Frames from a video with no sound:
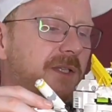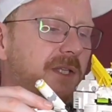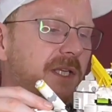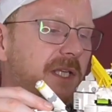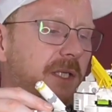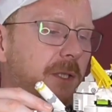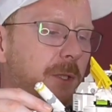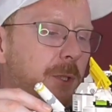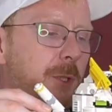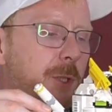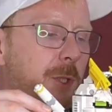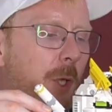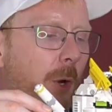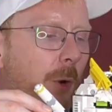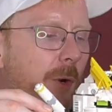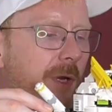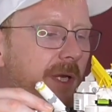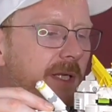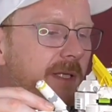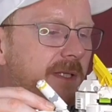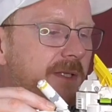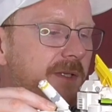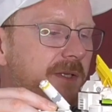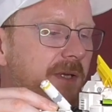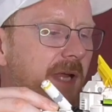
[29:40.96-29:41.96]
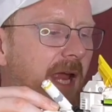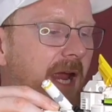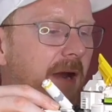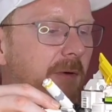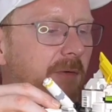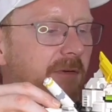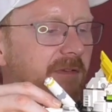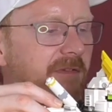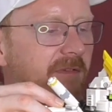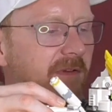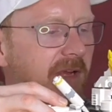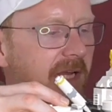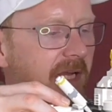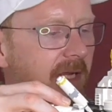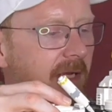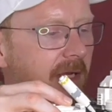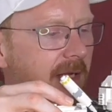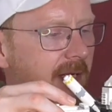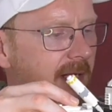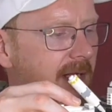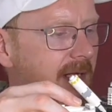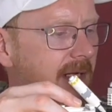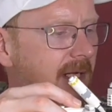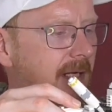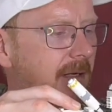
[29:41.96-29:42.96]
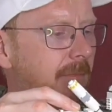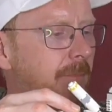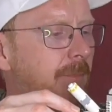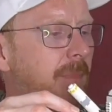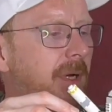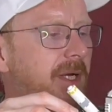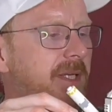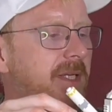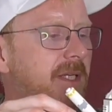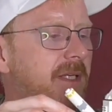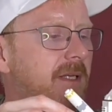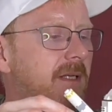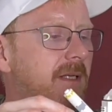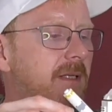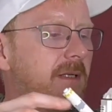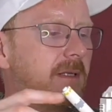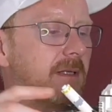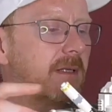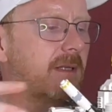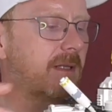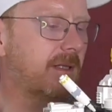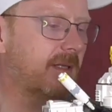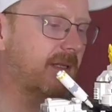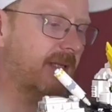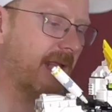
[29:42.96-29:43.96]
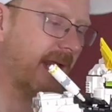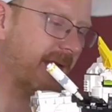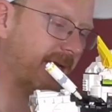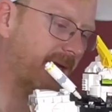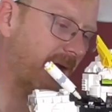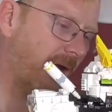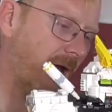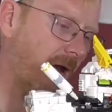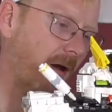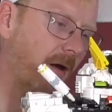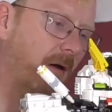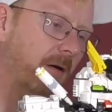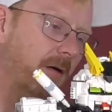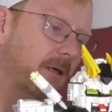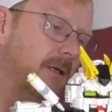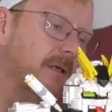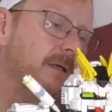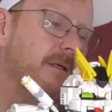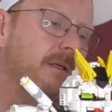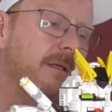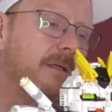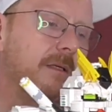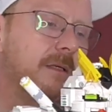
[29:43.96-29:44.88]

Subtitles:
see the joints, everything, but that are...